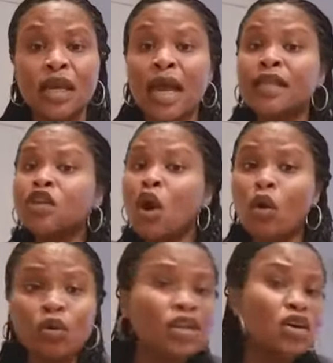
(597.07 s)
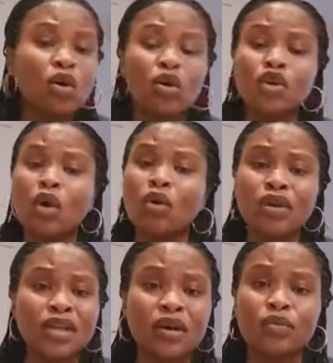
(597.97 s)
And your
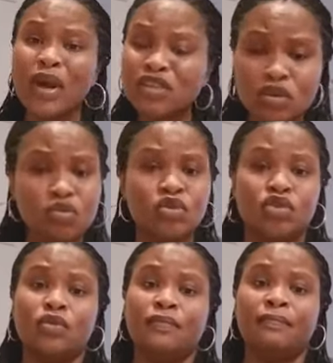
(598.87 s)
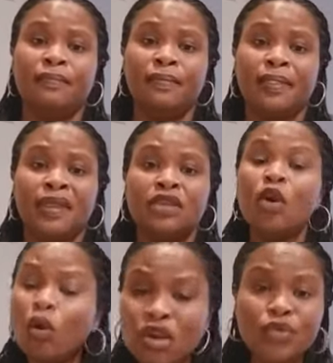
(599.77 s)
only resolution
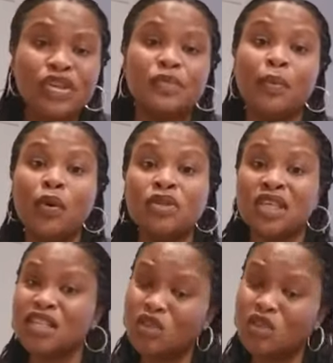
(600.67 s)
Your only response is